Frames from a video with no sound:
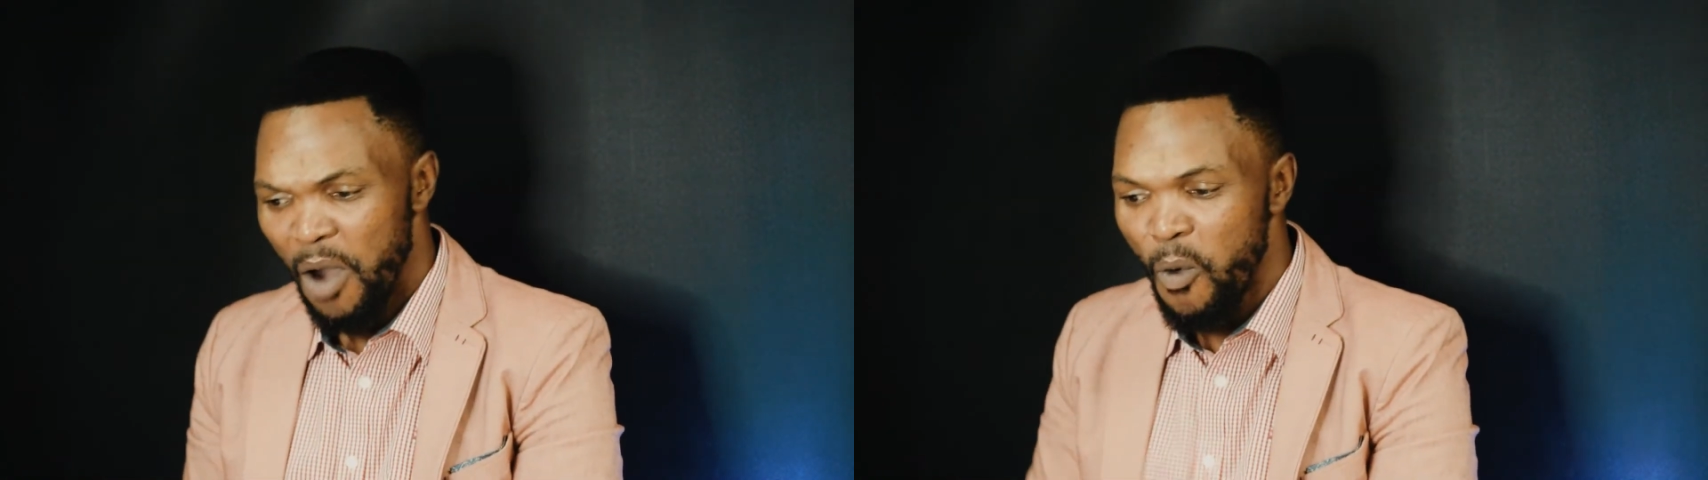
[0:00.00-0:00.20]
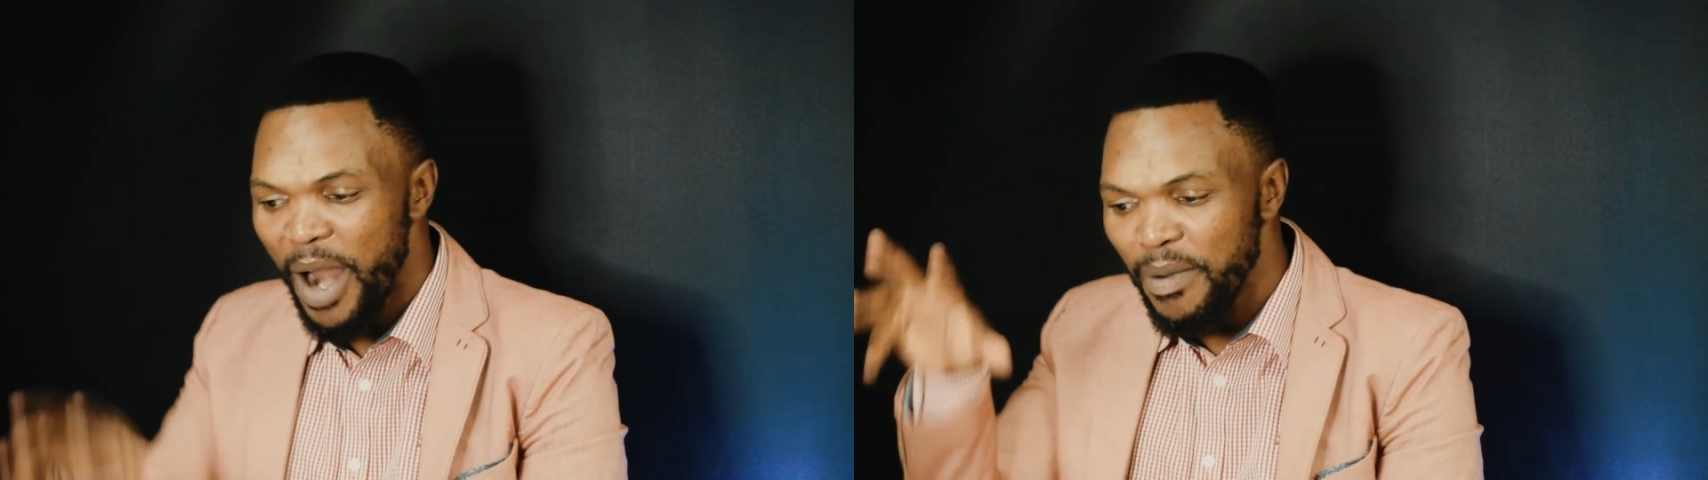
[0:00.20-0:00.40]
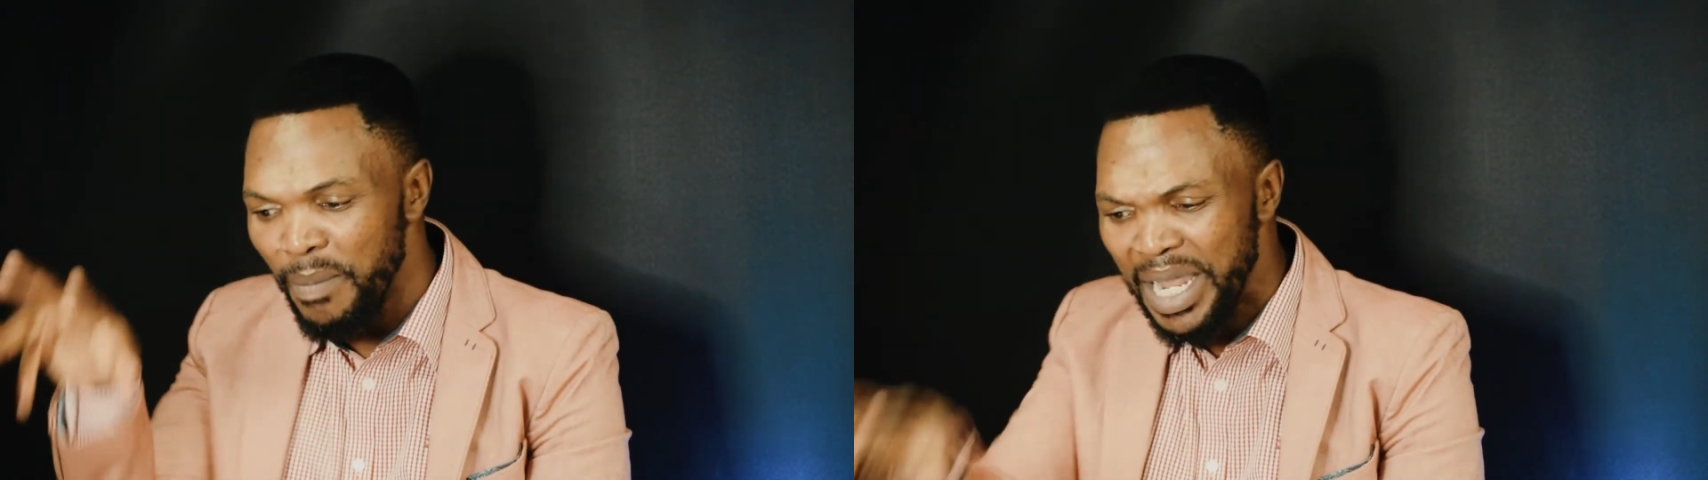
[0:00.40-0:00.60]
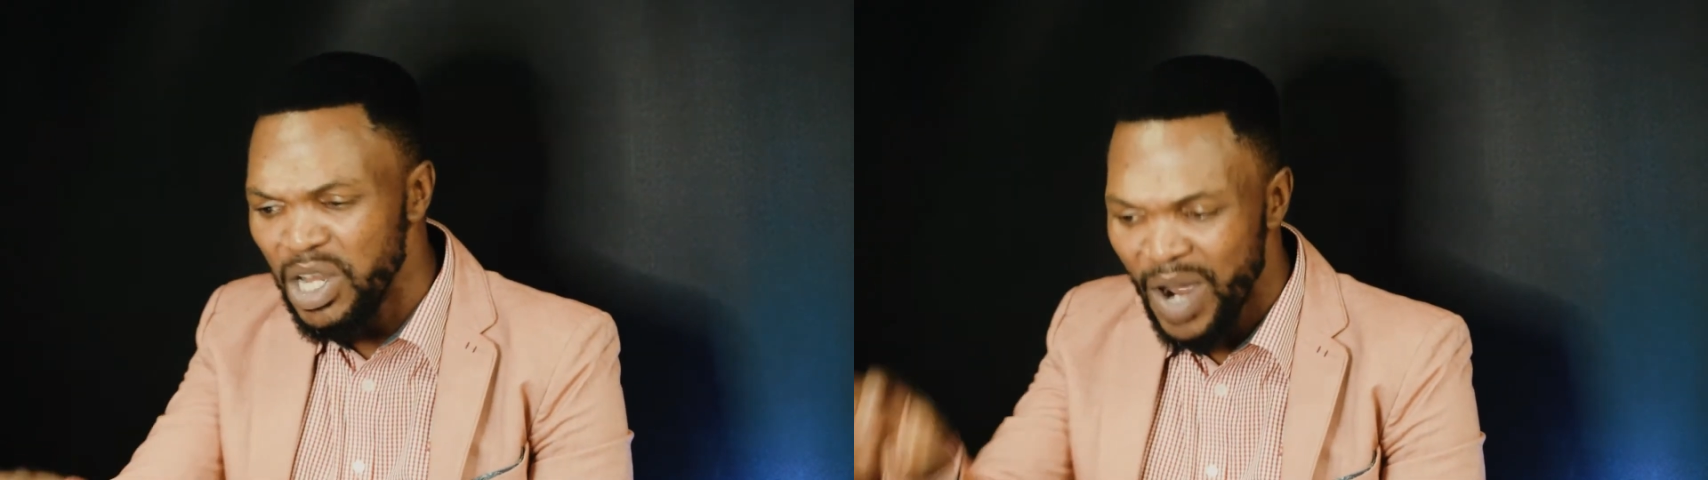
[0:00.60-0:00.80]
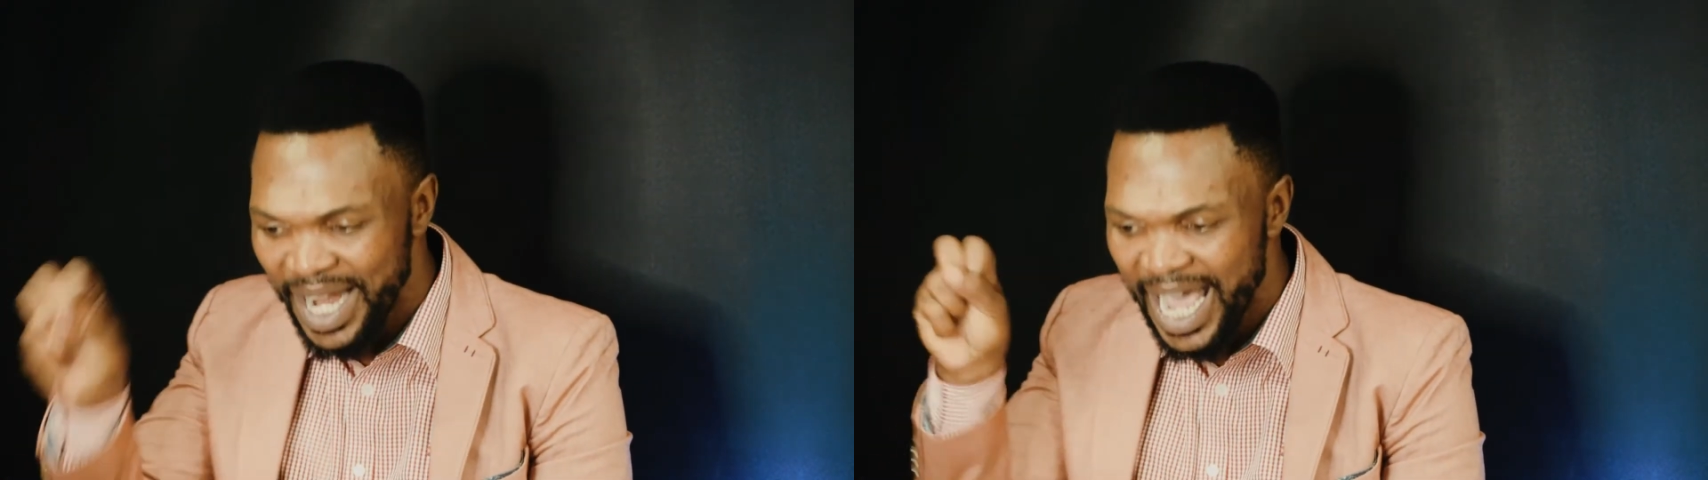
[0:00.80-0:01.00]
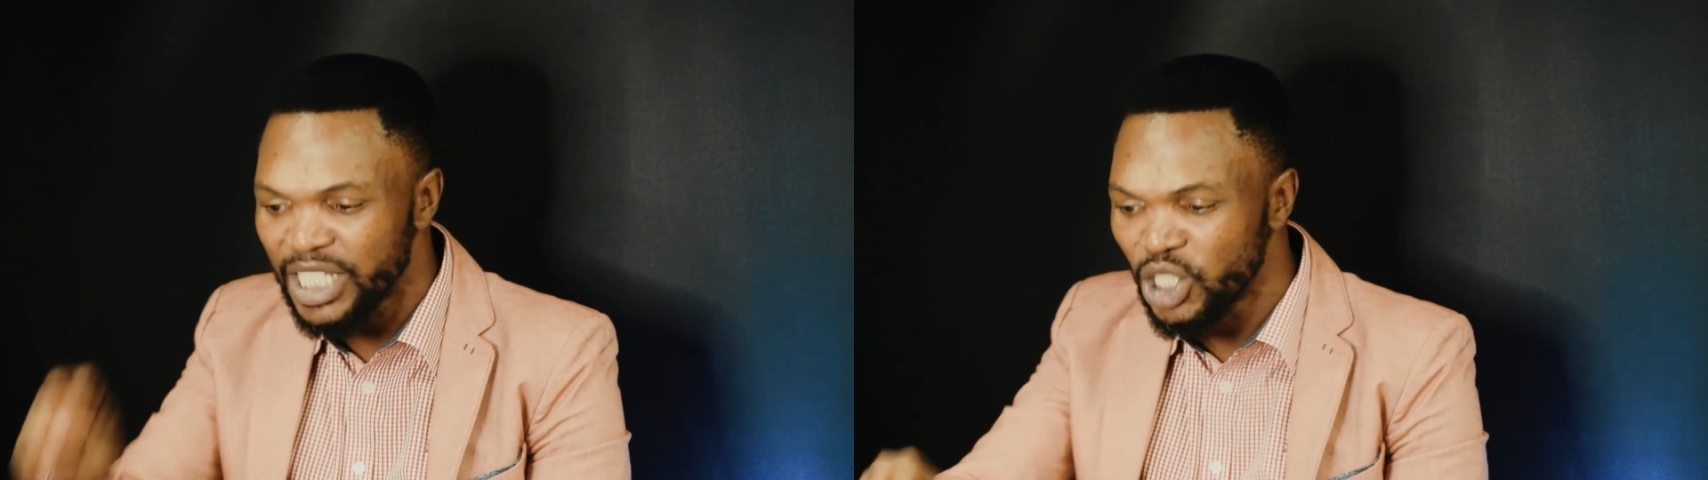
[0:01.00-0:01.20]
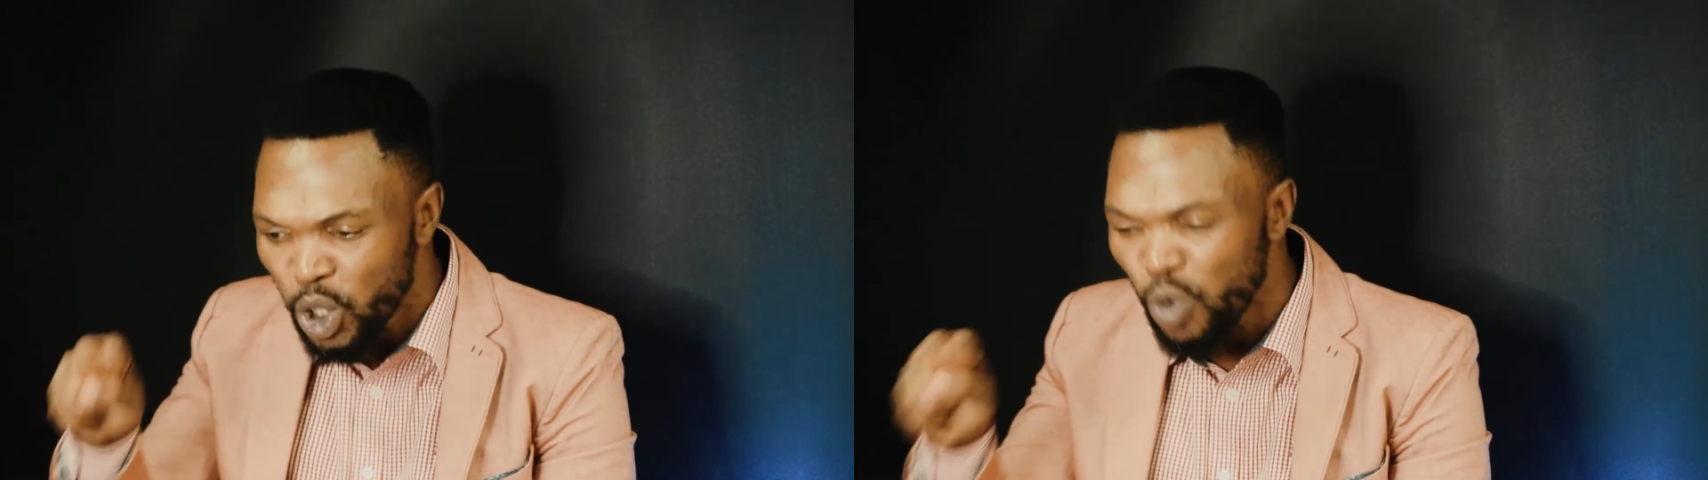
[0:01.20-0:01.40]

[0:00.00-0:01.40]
when millionaires